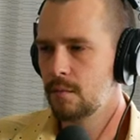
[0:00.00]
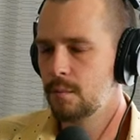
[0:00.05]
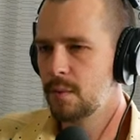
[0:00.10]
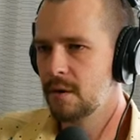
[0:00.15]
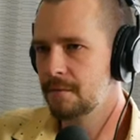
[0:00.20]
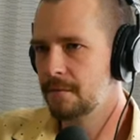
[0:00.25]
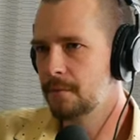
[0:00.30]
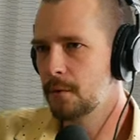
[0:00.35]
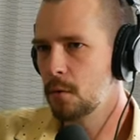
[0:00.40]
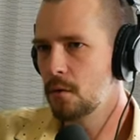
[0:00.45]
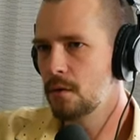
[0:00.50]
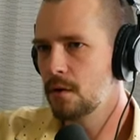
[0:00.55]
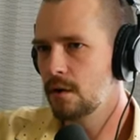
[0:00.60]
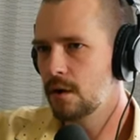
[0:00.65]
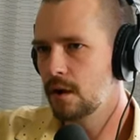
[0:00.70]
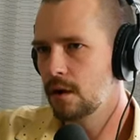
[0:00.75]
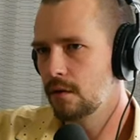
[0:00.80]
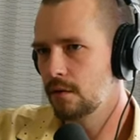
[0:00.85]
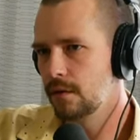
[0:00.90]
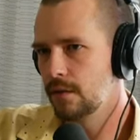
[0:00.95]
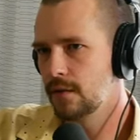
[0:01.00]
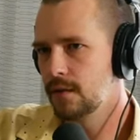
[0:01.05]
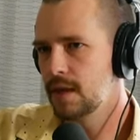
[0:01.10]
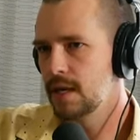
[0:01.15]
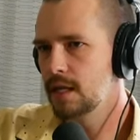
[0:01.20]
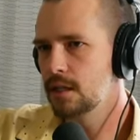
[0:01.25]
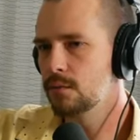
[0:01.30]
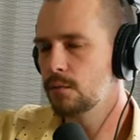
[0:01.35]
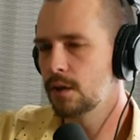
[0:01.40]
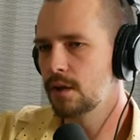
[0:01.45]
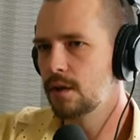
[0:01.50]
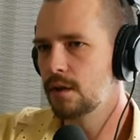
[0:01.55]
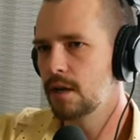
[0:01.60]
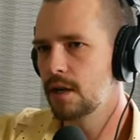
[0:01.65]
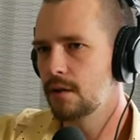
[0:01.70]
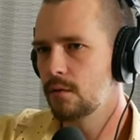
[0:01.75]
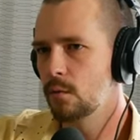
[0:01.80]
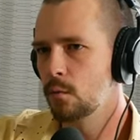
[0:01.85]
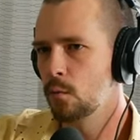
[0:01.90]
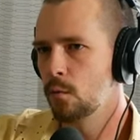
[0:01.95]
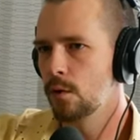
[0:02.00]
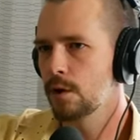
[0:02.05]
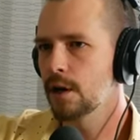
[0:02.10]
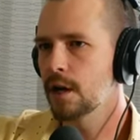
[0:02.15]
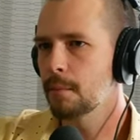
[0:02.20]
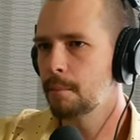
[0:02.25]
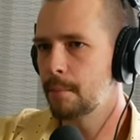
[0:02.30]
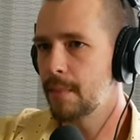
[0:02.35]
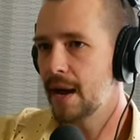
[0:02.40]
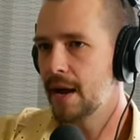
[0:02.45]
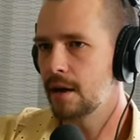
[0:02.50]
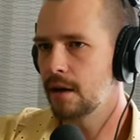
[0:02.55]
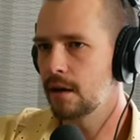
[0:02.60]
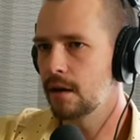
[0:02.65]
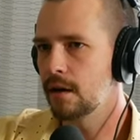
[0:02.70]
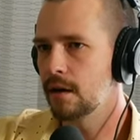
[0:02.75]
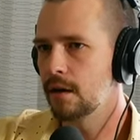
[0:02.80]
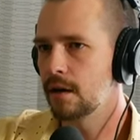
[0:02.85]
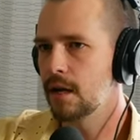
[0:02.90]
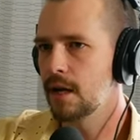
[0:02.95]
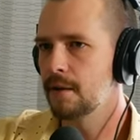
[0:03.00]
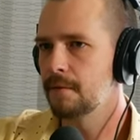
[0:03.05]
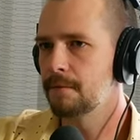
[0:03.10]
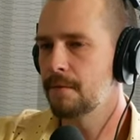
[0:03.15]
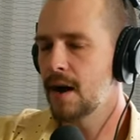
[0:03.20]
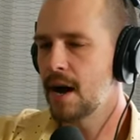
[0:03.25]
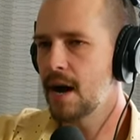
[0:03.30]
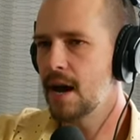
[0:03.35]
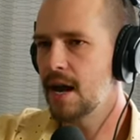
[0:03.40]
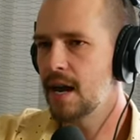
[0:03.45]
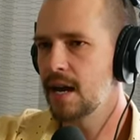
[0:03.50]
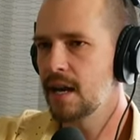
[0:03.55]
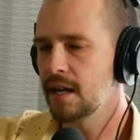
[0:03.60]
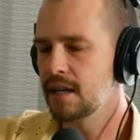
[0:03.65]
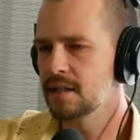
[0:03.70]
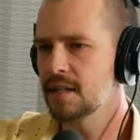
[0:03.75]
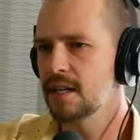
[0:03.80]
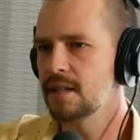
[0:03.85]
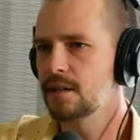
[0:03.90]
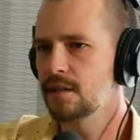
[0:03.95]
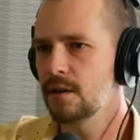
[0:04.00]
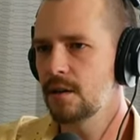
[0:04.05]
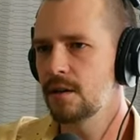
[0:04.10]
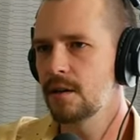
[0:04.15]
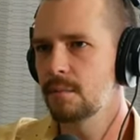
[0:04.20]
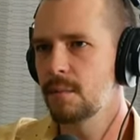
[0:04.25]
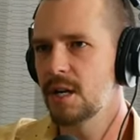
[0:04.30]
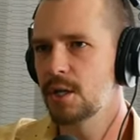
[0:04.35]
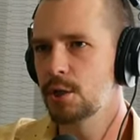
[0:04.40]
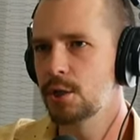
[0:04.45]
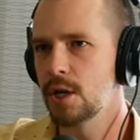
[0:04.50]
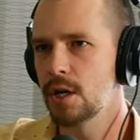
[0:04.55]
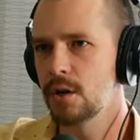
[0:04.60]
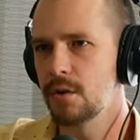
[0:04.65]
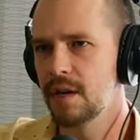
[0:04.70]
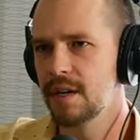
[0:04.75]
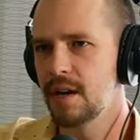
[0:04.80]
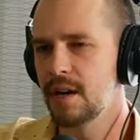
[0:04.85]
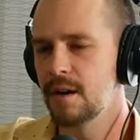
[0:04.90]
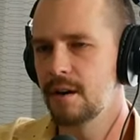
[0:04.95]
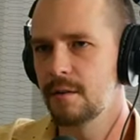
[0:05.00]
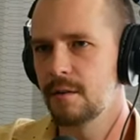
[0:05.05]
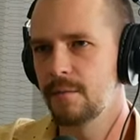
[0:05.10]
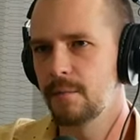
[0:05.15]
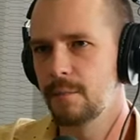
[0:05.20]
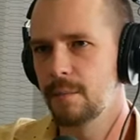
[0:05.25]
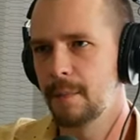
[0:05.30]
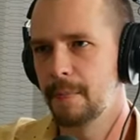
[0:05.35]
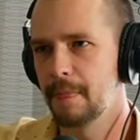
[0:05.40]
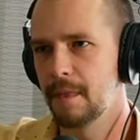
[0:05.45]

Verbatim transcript: before things would work better if I, because I had started my show and or